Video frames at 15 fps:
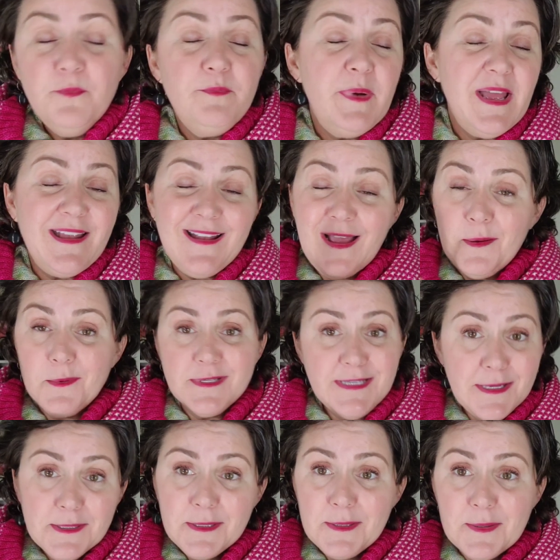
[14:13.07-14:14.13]
But I will
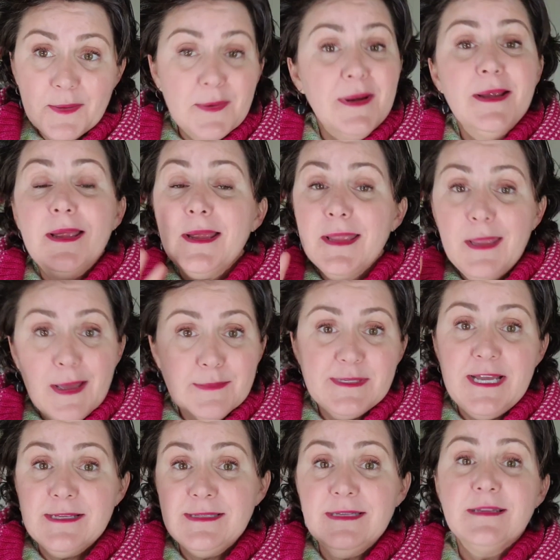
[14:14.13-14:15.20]
tell you,
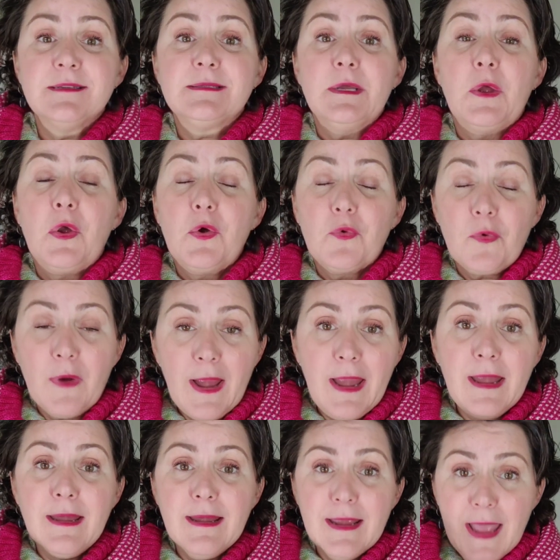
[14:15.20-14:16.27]
Gap-Tastic is a
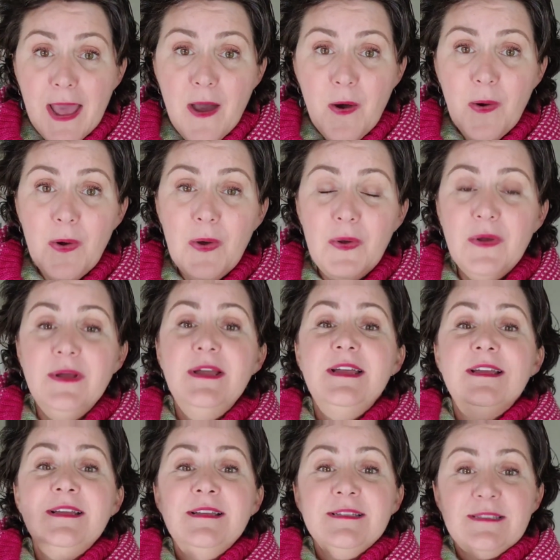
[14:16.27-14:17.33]
great cowl
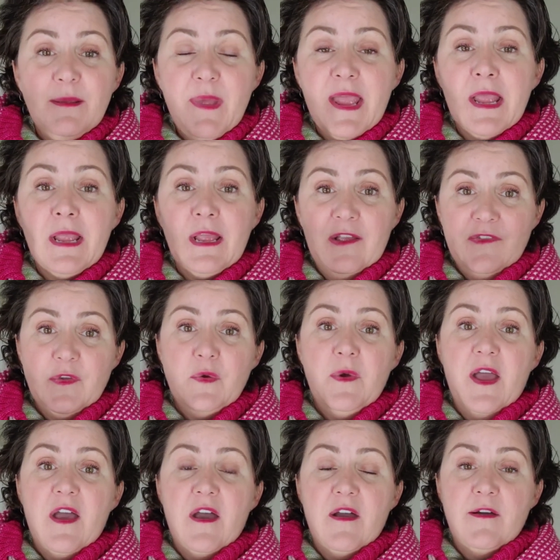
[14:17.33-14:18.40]
to make if you
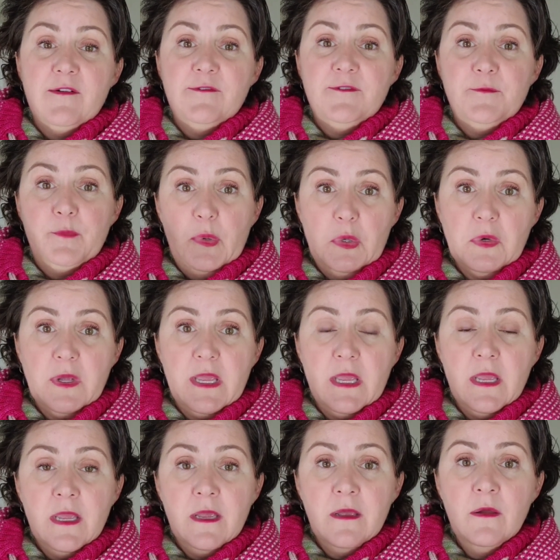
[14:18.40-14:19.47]
have
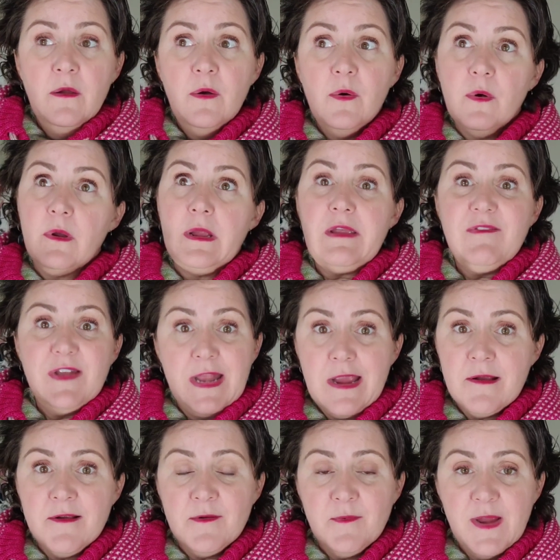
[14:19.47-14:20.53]
bulky or even
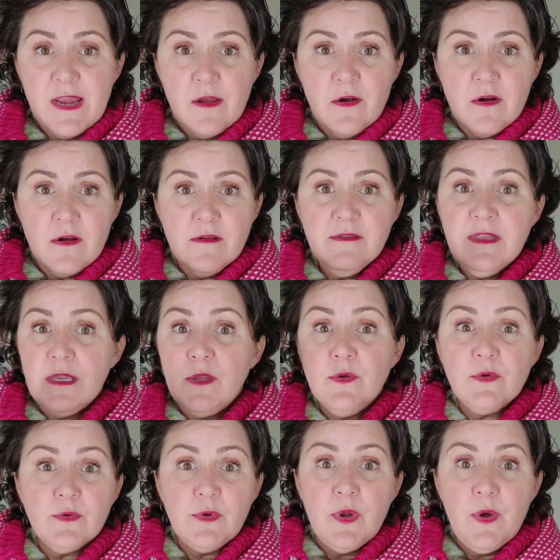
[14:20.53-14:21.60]
Aran weight yarn that you
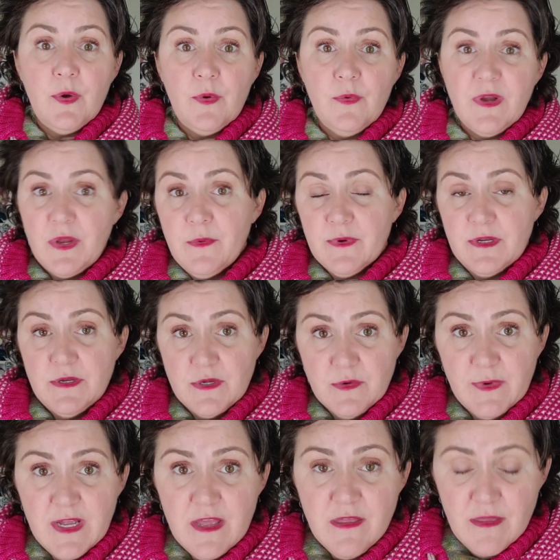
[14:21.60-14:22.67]
don't know what you want to do
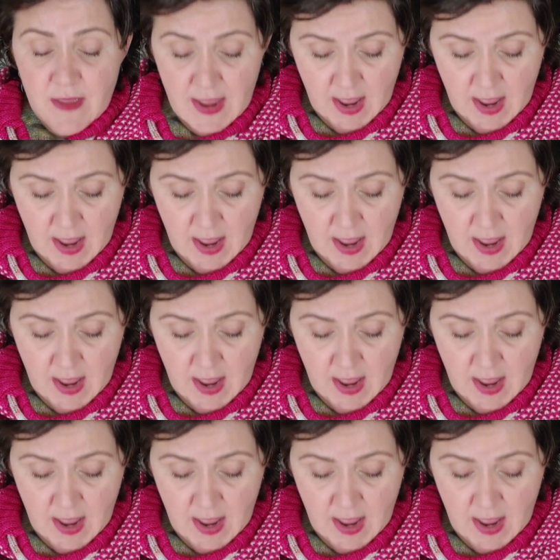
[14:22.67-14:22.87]
with.